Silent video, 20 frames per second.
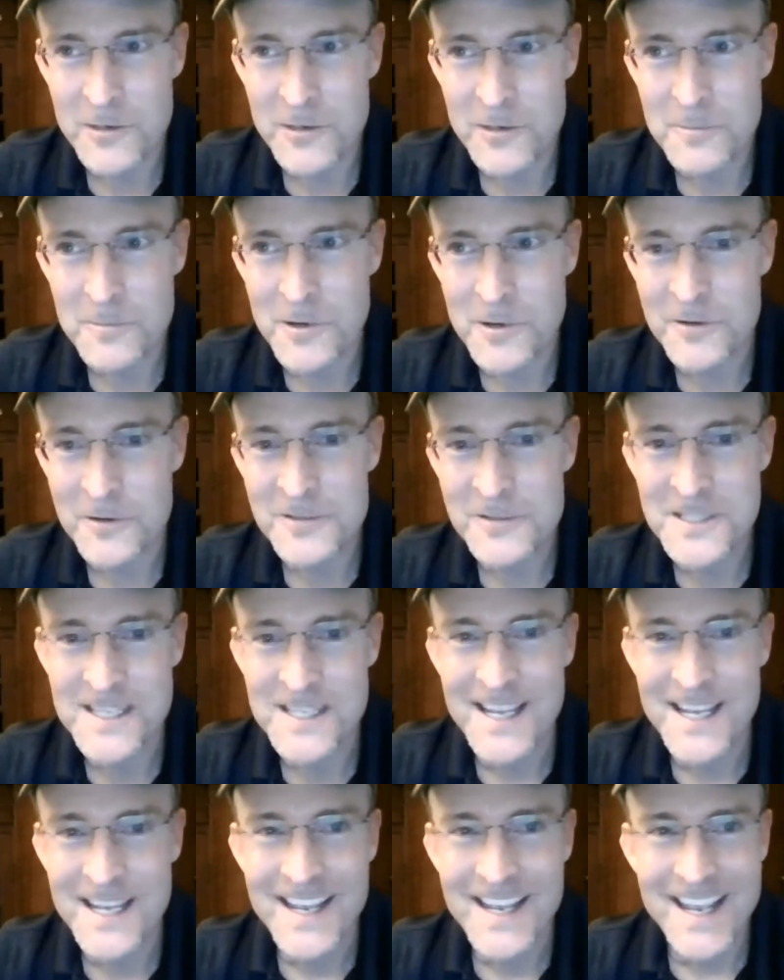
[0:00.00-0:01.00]
modes.
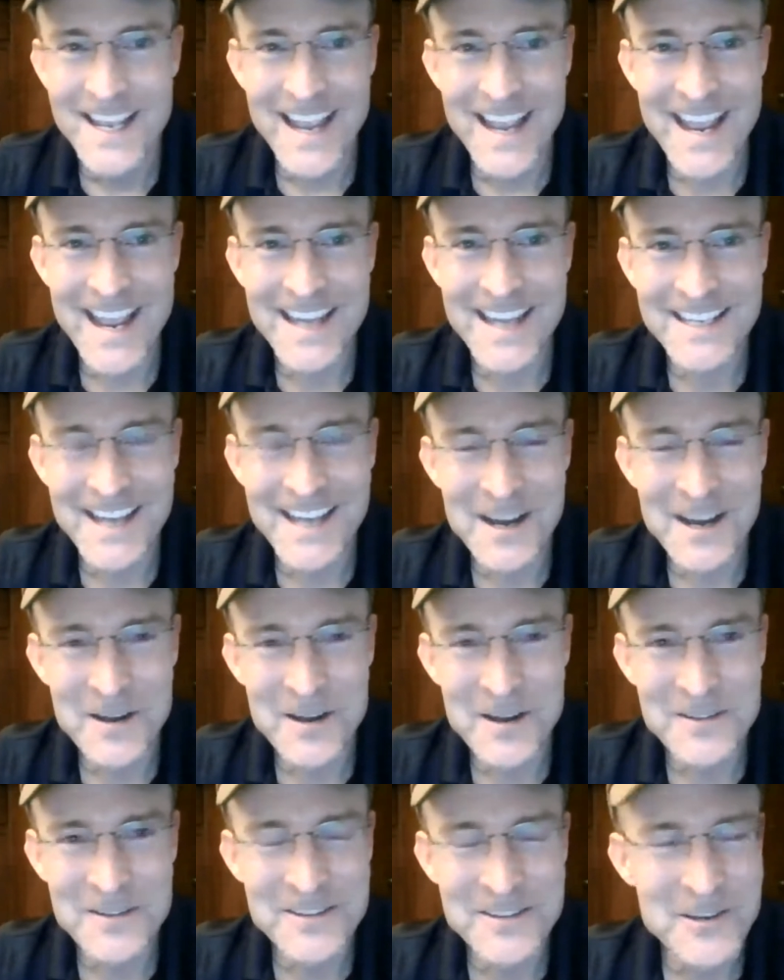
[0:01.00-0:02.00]
And
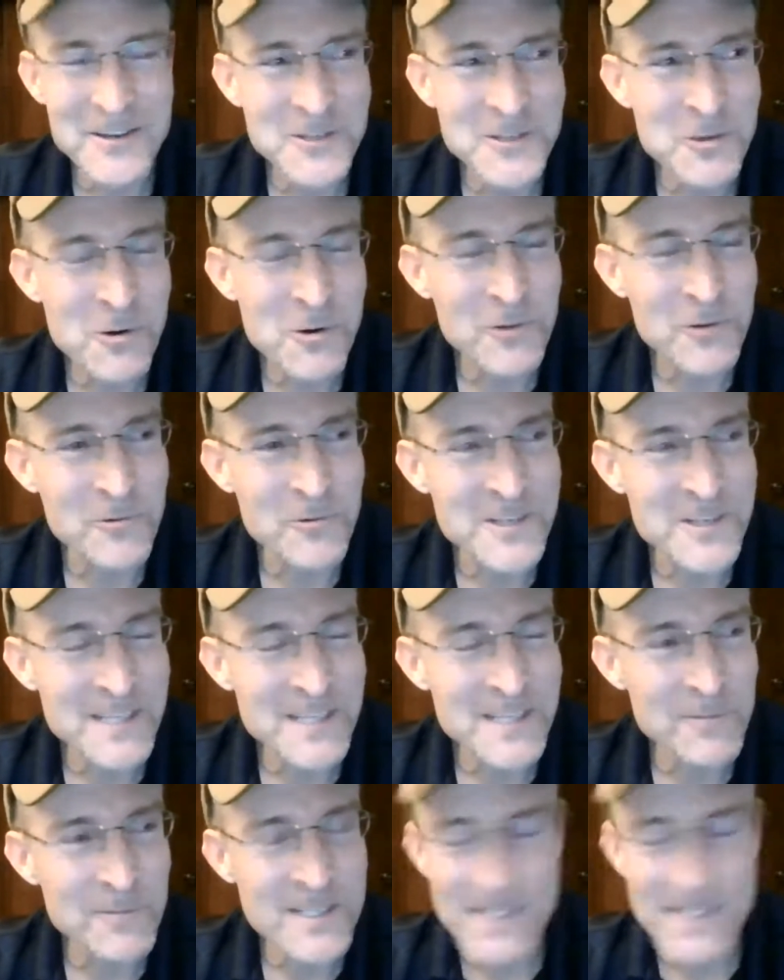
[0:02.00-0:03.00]
there's a quote where
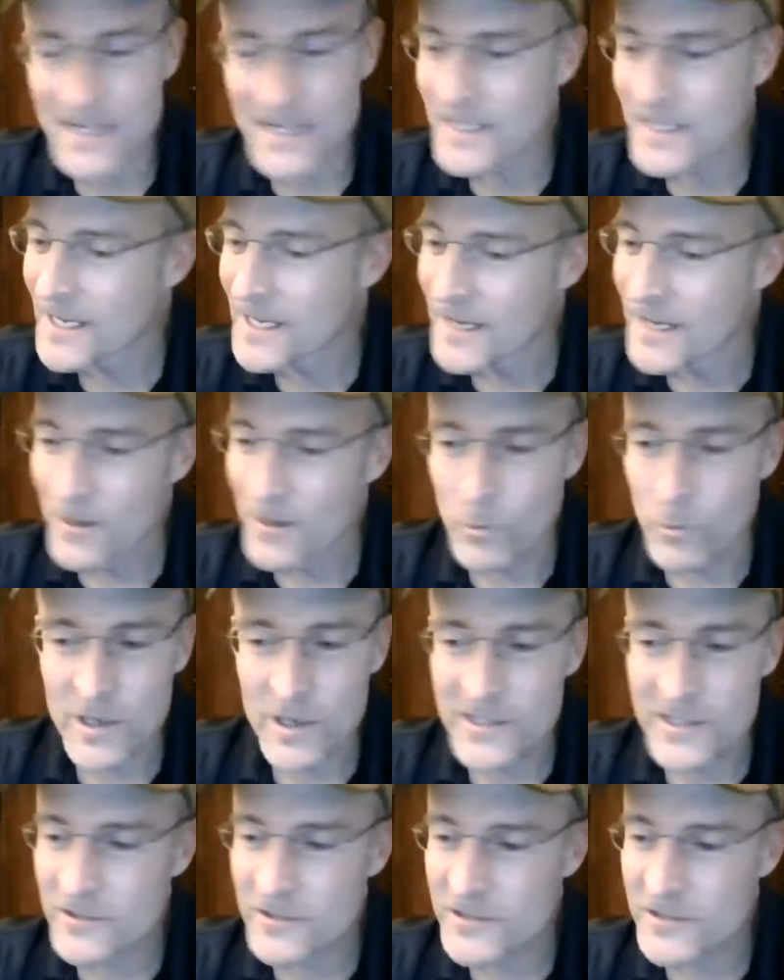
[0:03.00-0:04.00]
someone said, "Well,
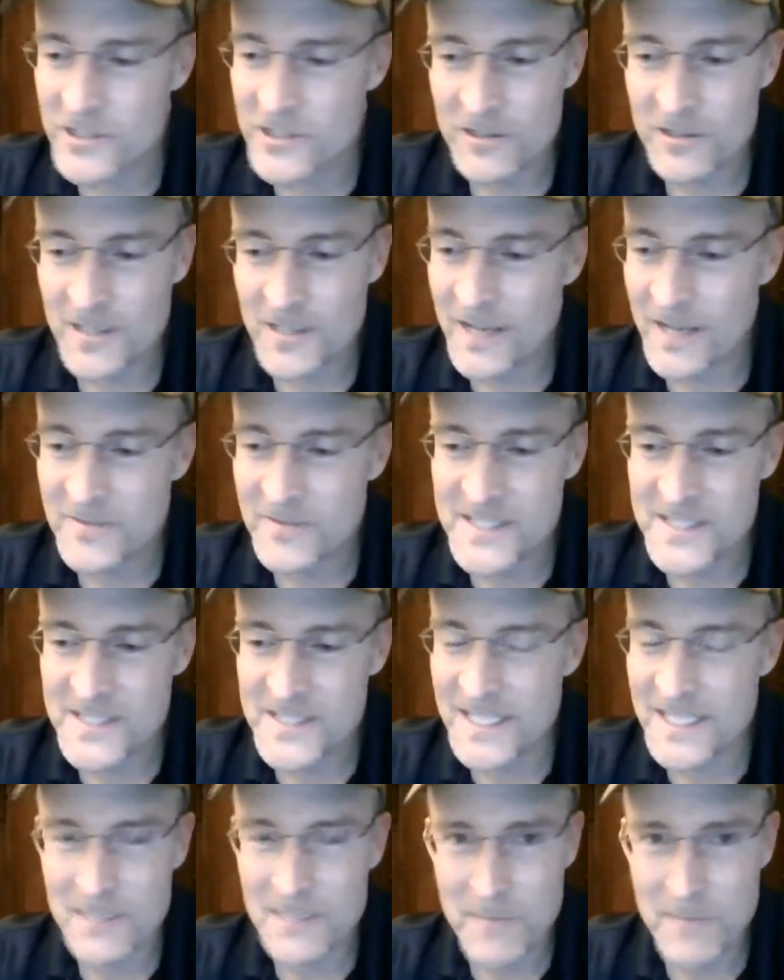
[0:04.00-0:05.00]
you'll sure love
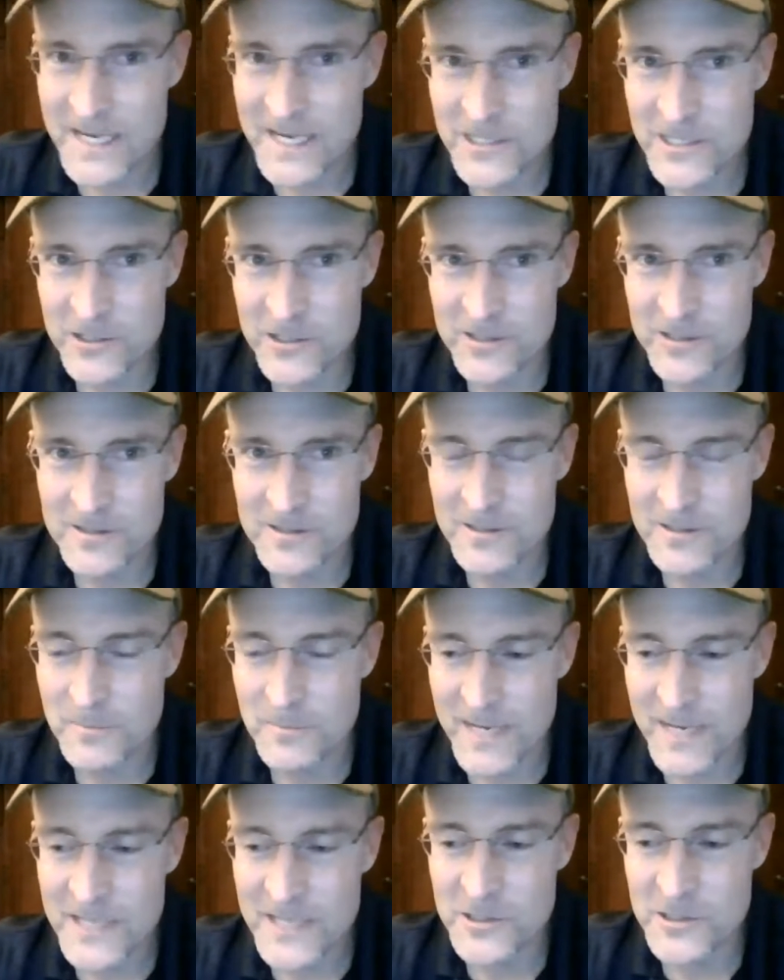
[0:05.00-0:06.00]
singing the
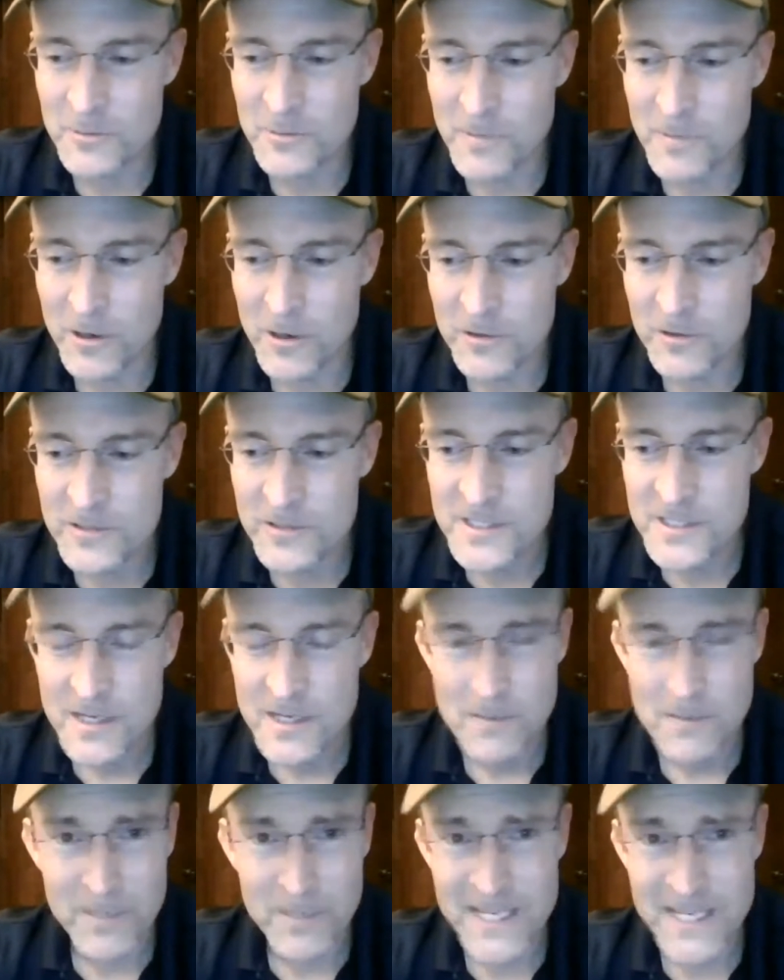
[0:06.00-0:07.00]
major modes,
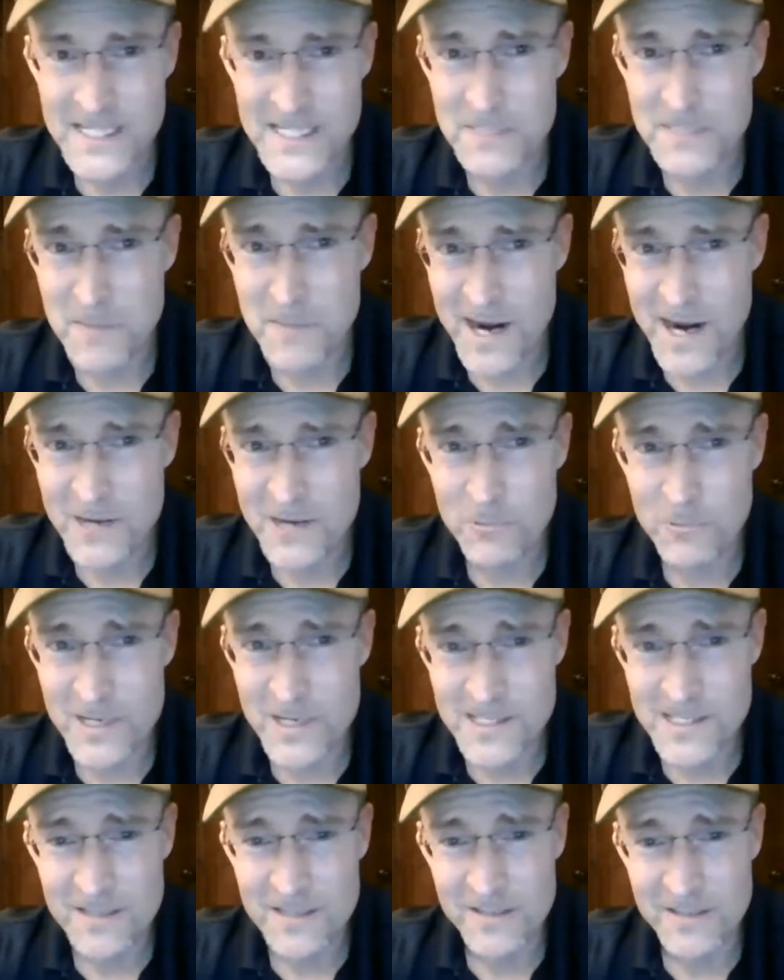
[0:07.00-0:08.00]
but it's the minor
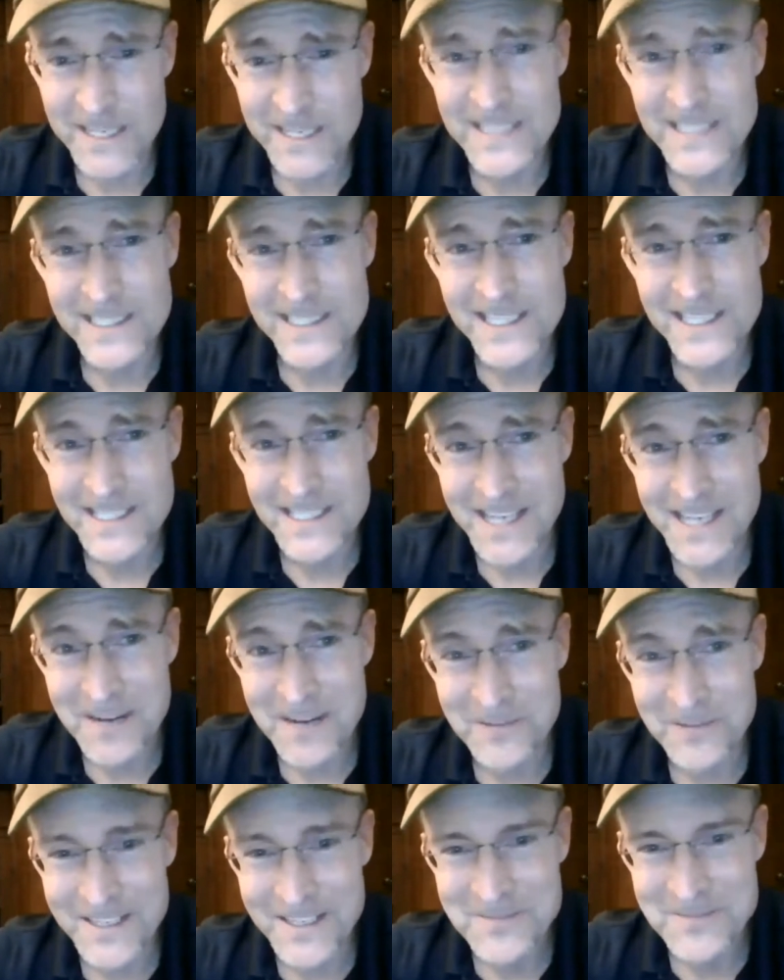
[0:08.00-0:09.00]
ones that'll get you into
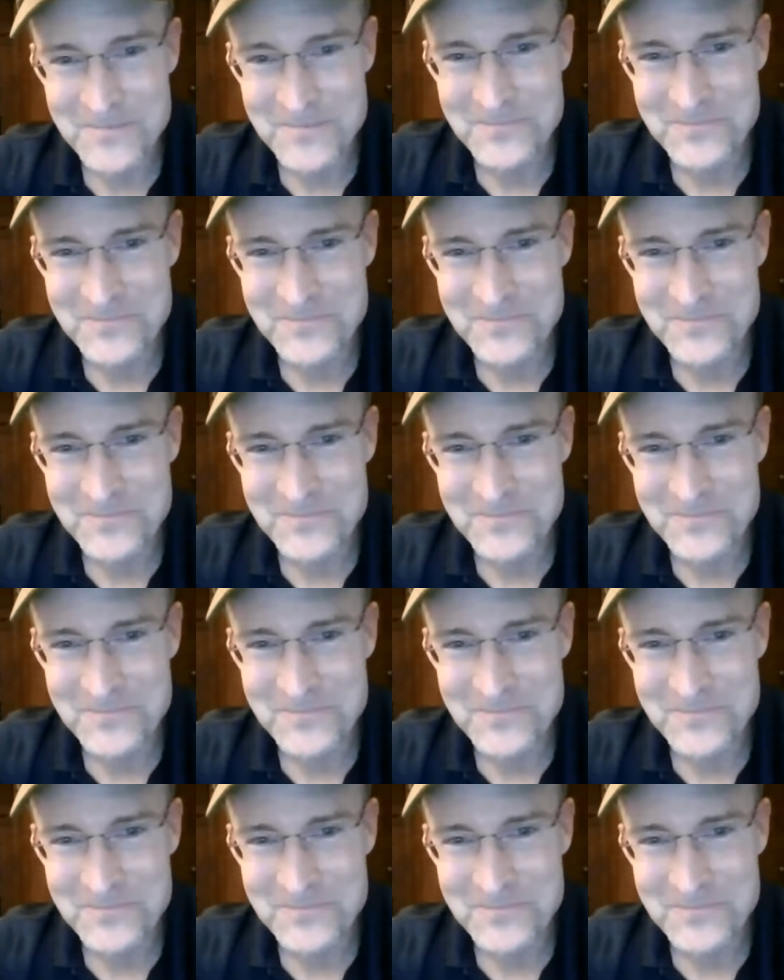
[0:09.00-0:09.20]
heaven